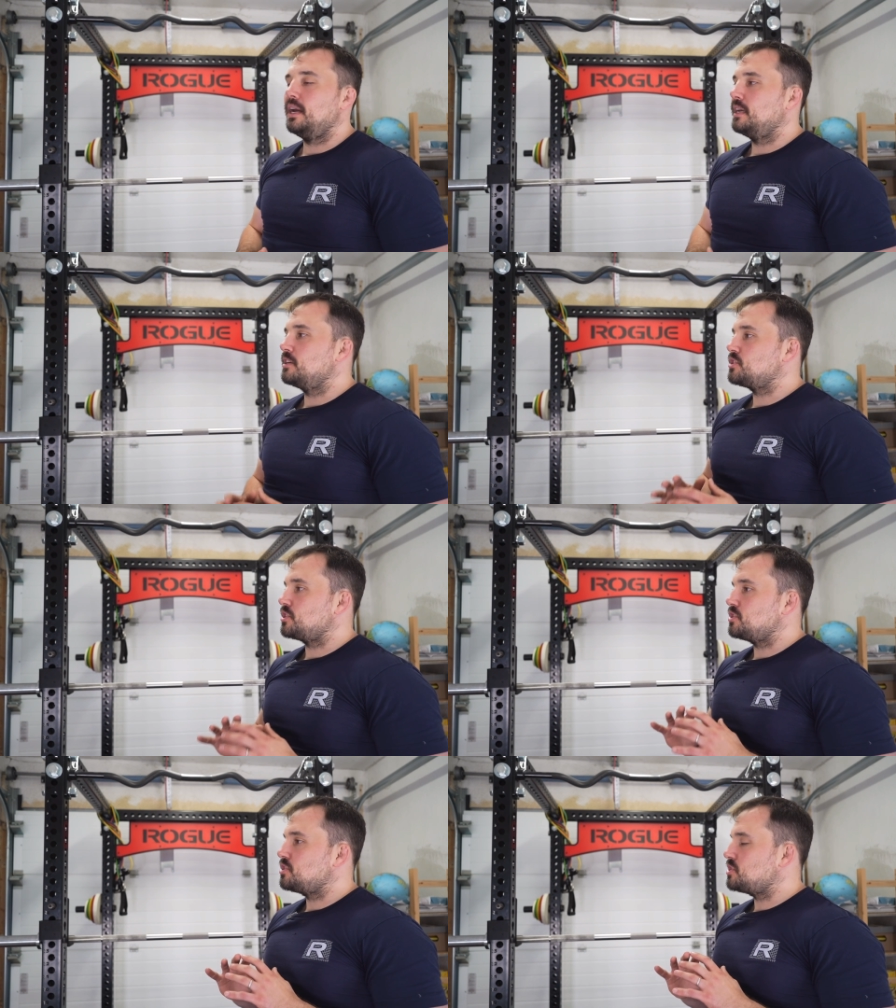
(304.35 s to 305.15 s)
It is
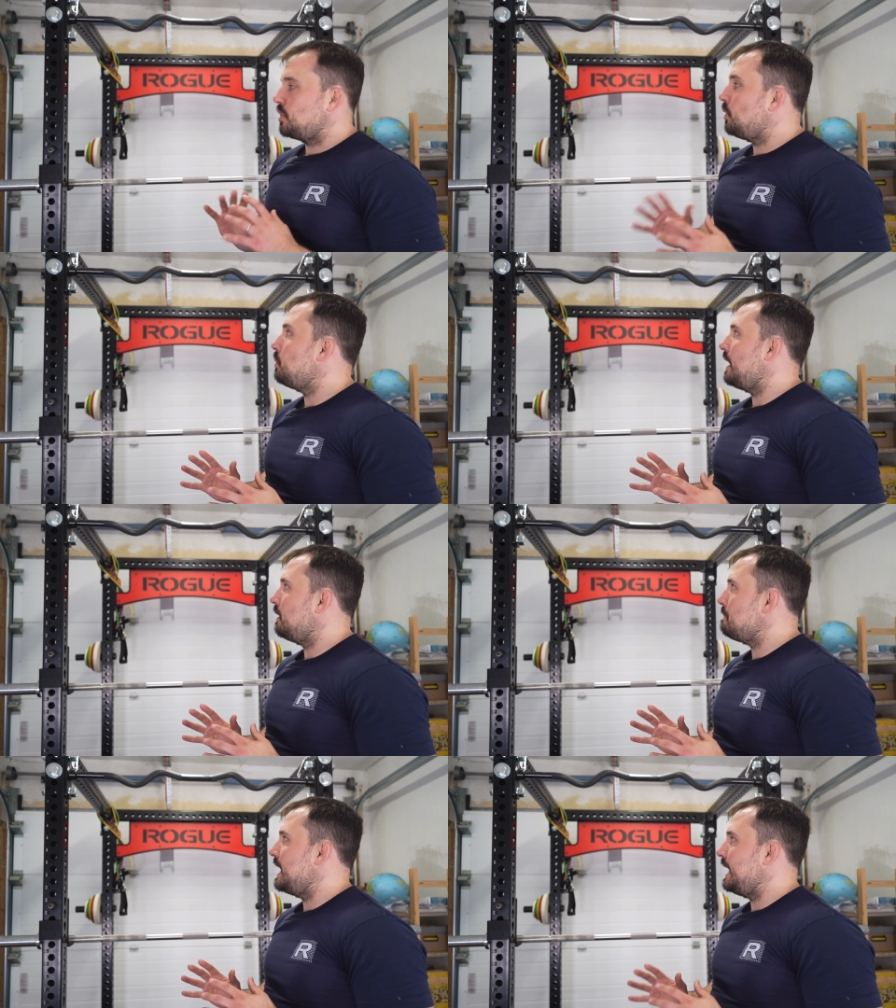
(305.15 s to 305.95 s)
just so
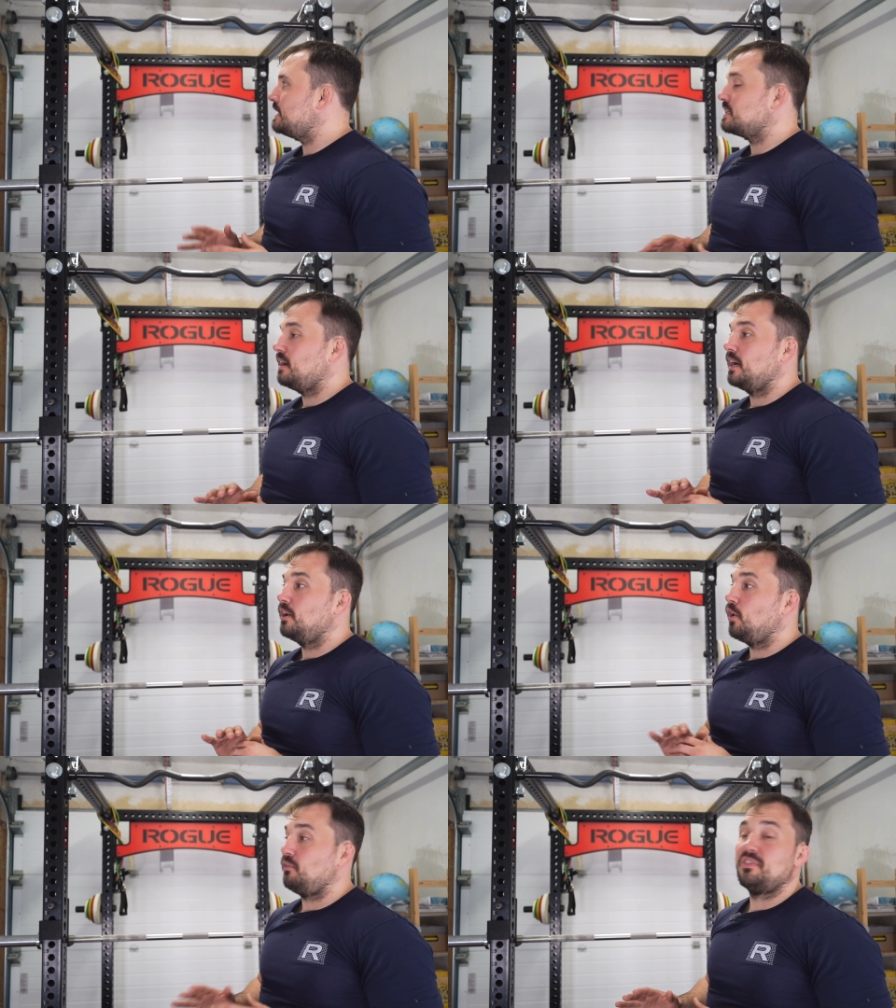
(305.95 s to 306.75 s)
well made. I
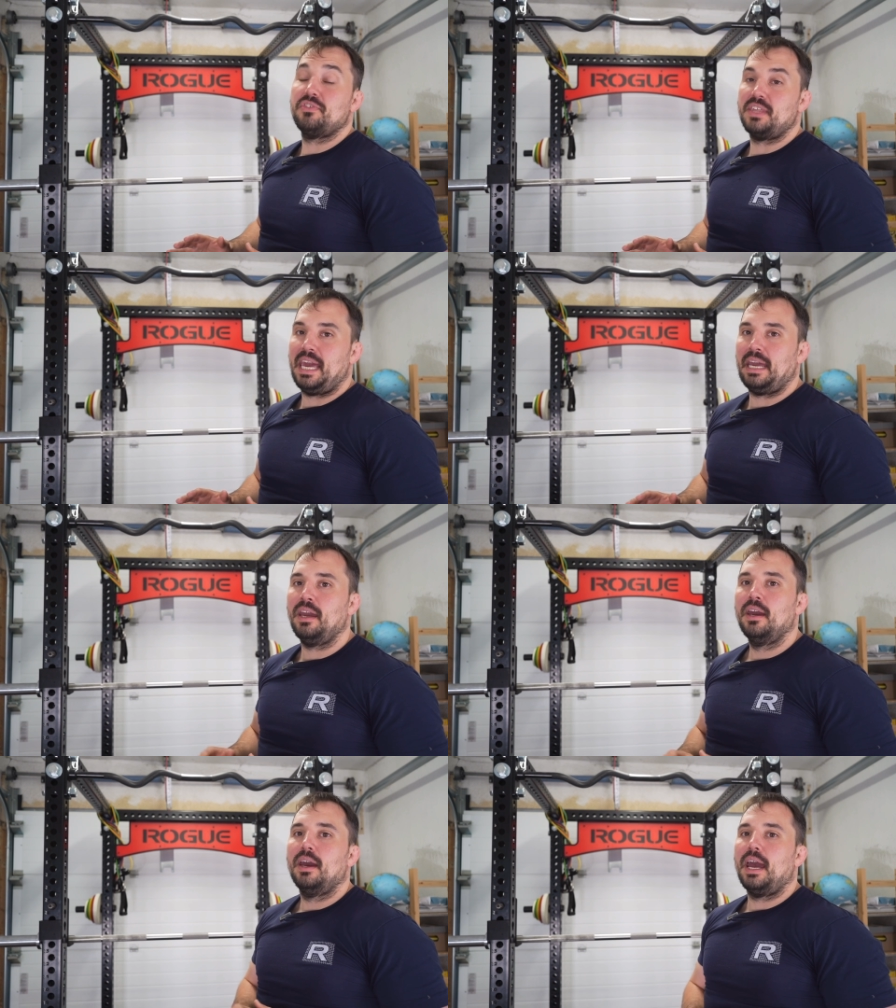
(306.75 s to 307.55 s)
love the
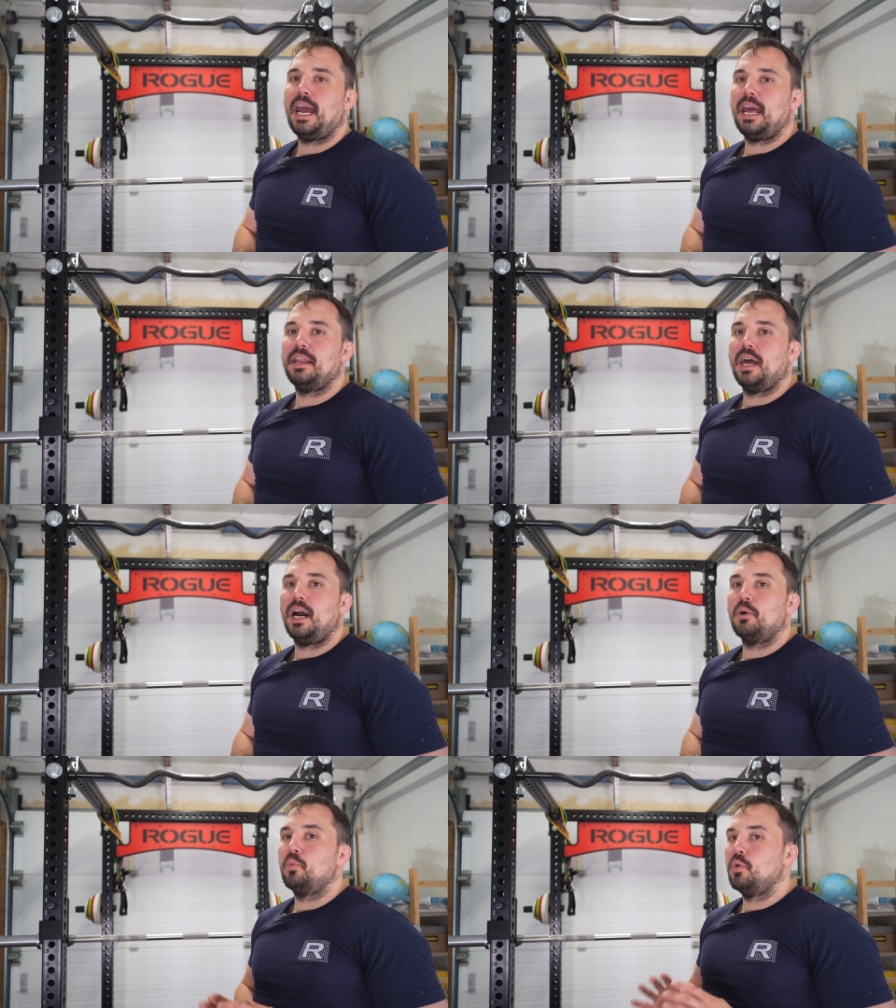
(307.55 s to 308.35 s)
thing and
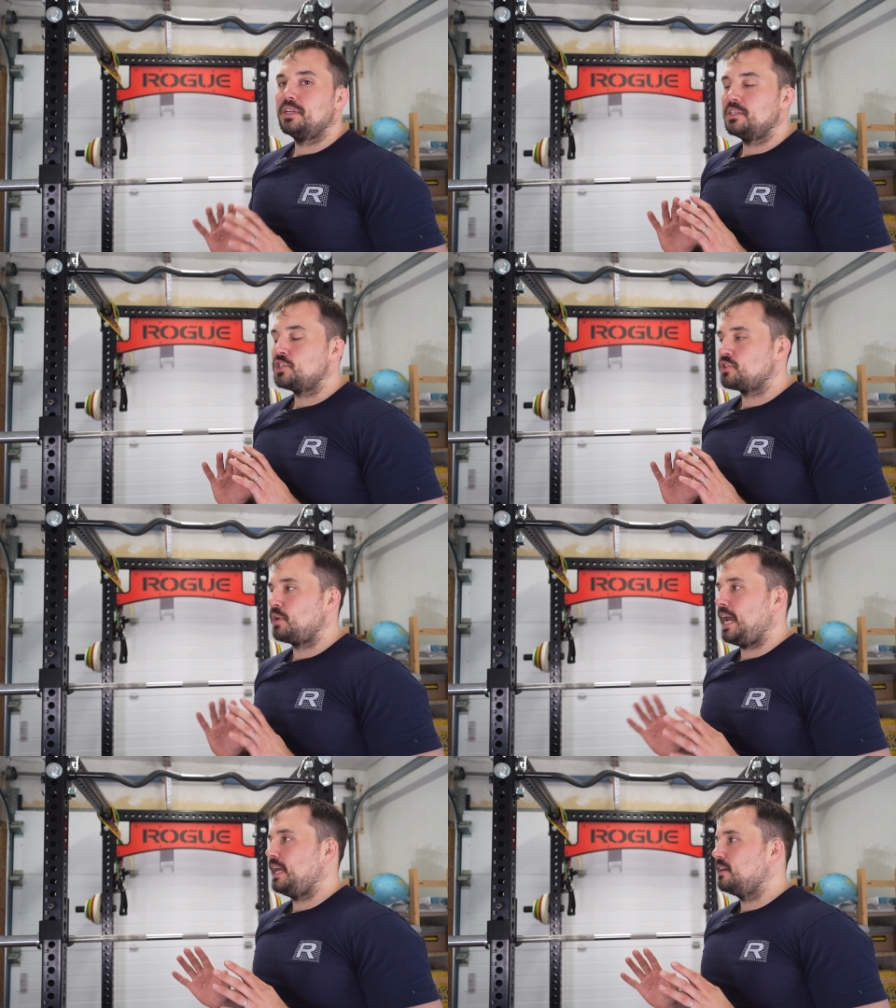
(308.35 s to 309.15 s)
I wouldn't
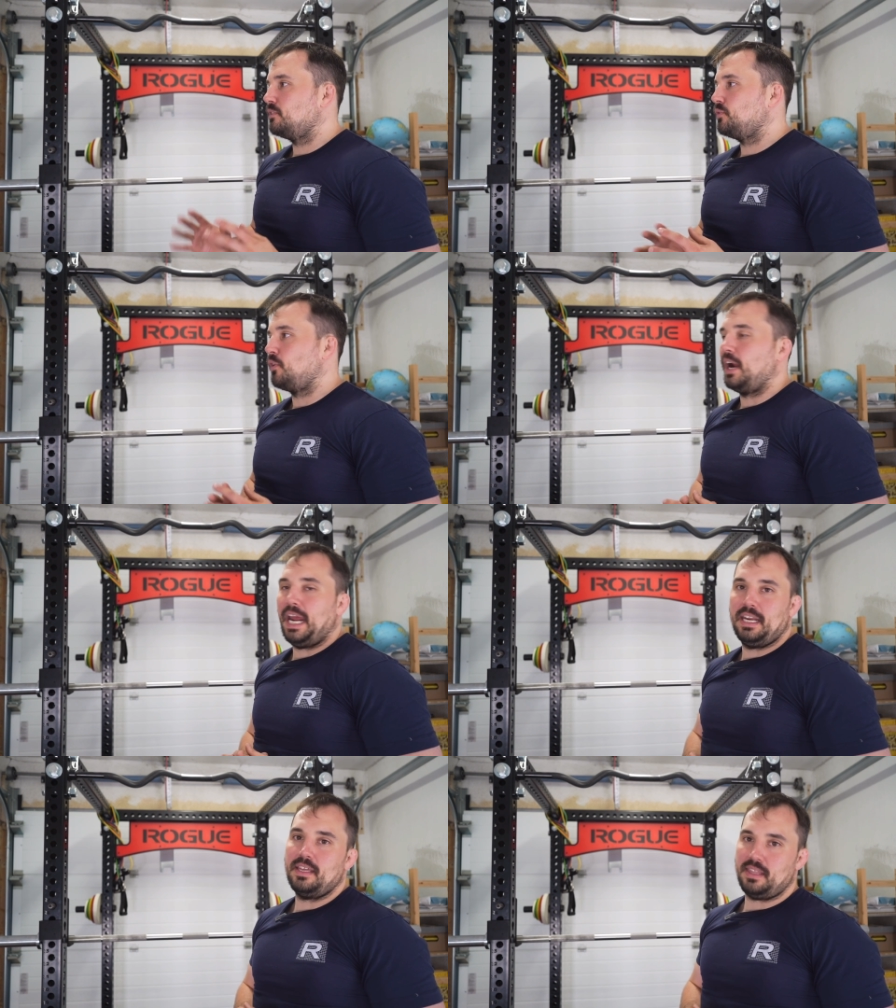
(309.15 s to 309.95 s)
trade it for
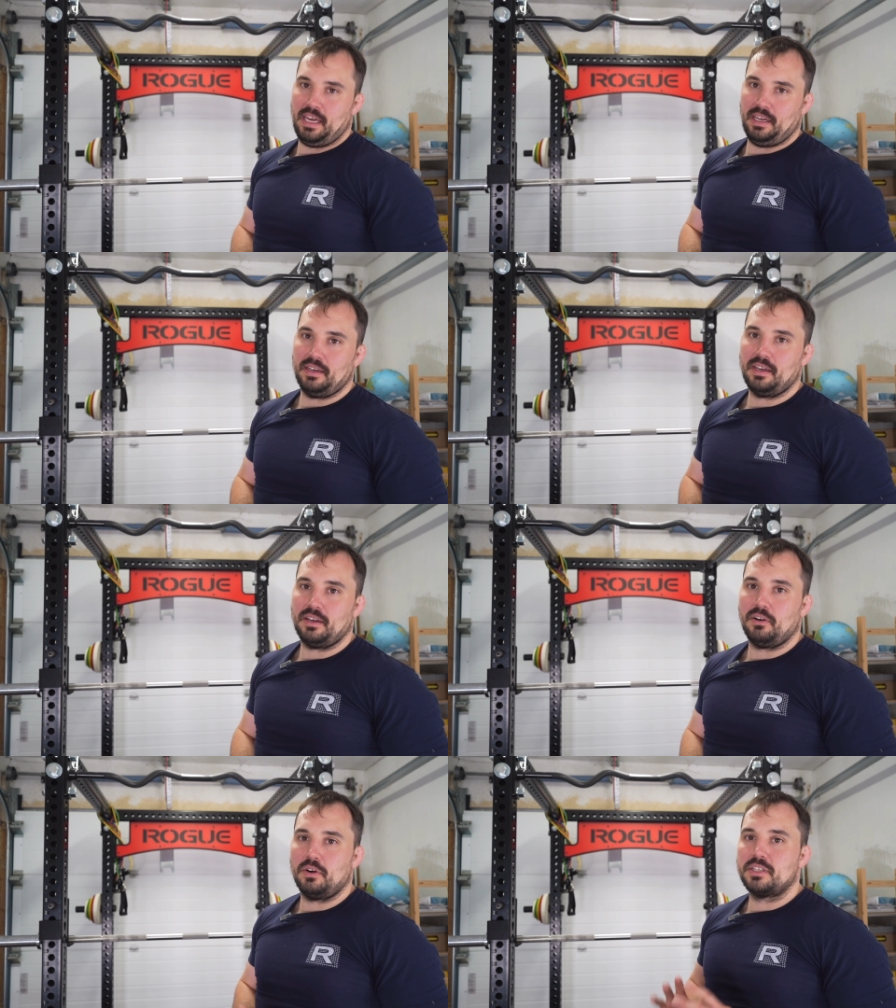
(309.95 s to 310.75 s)
anything. You
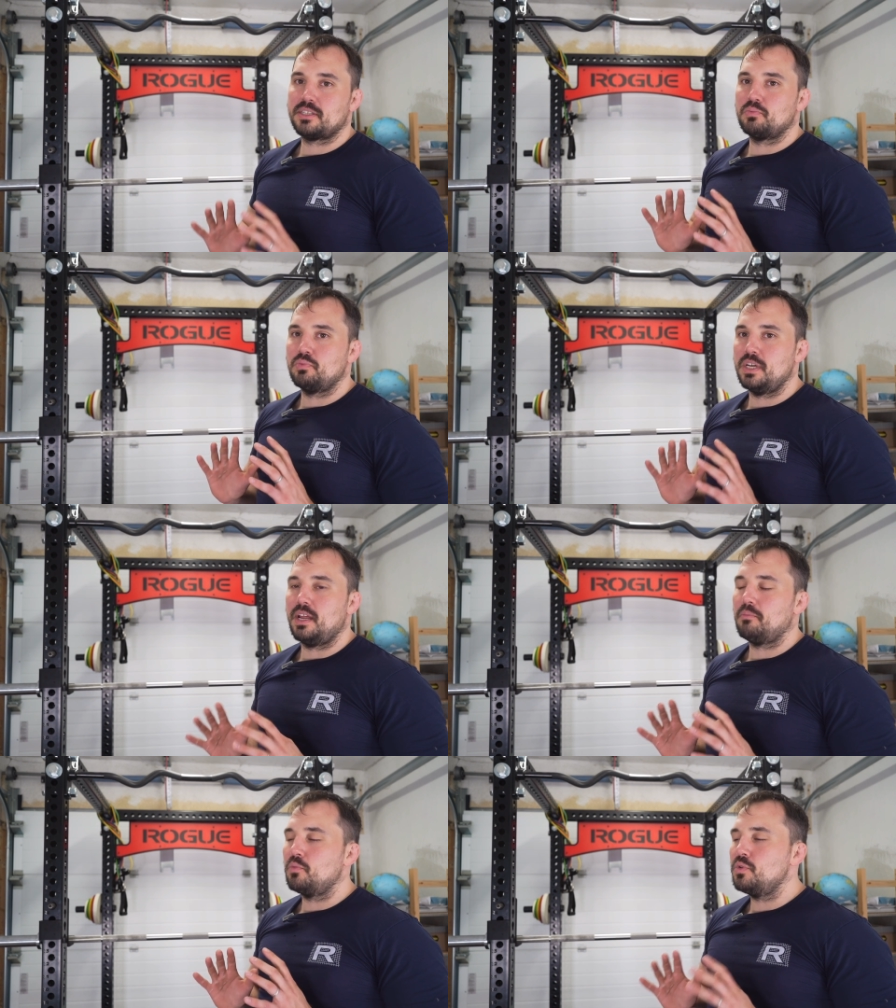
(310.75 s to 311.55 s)
know,
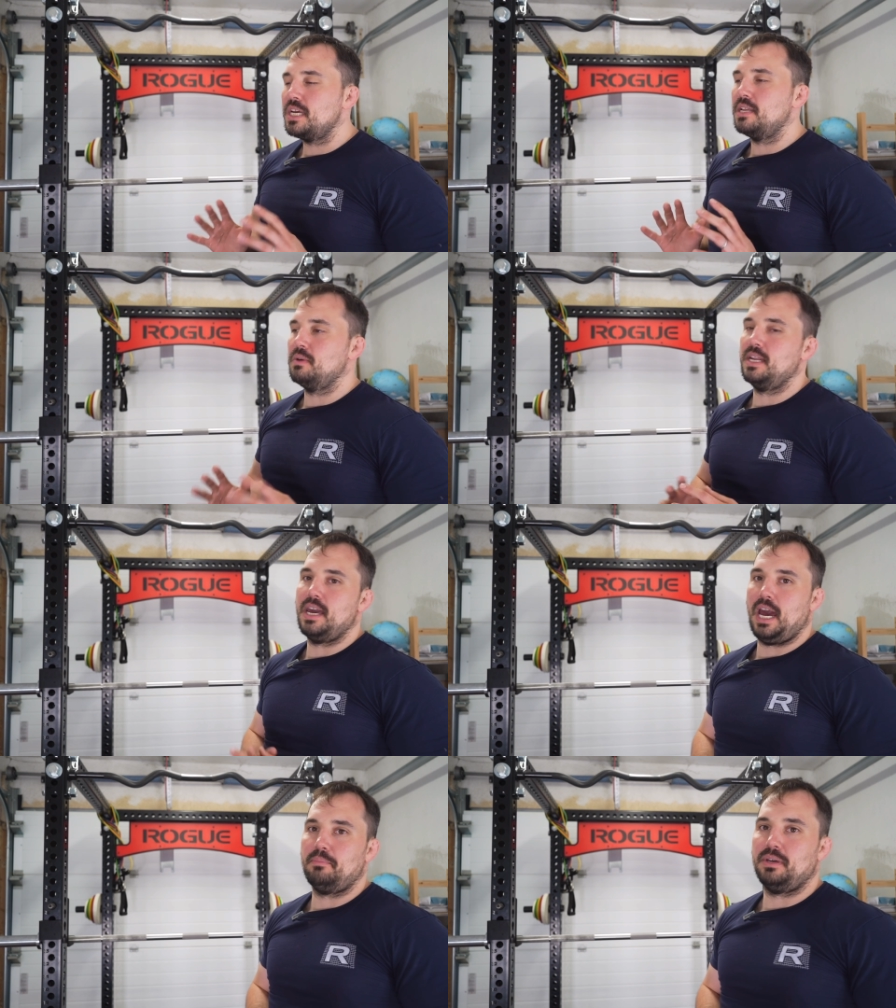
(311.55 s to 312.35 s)
I'm really
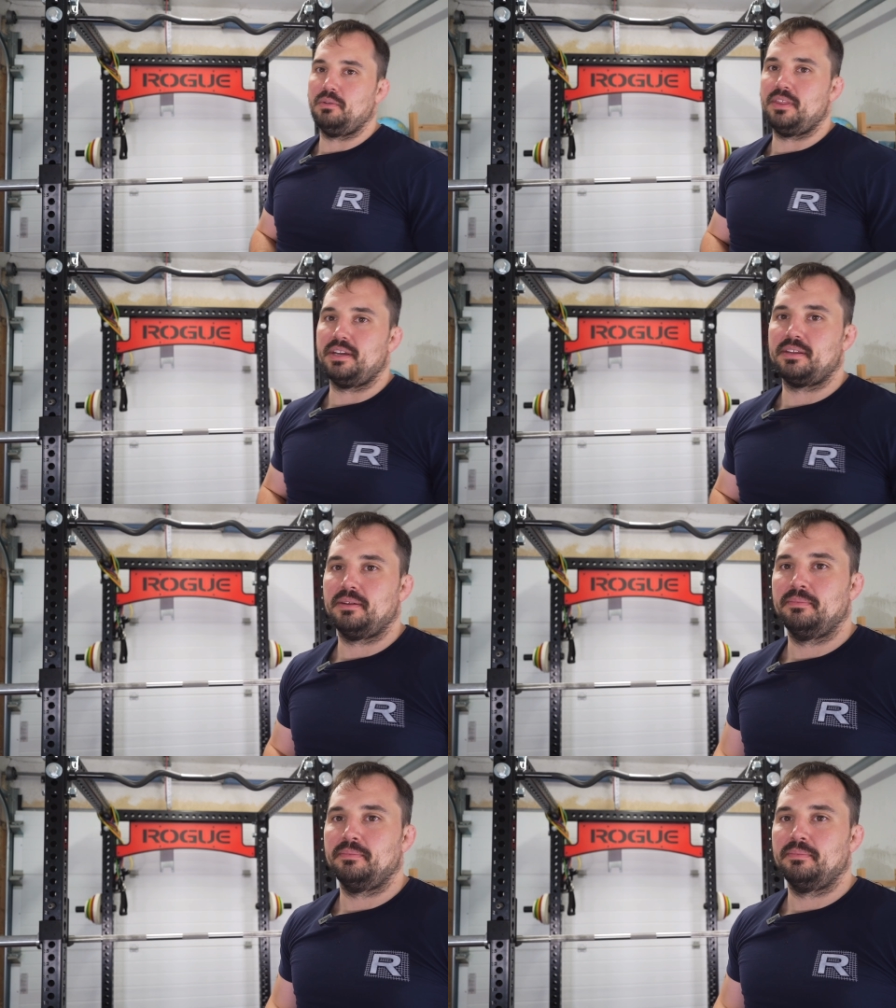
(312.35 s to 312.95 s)
happy with it.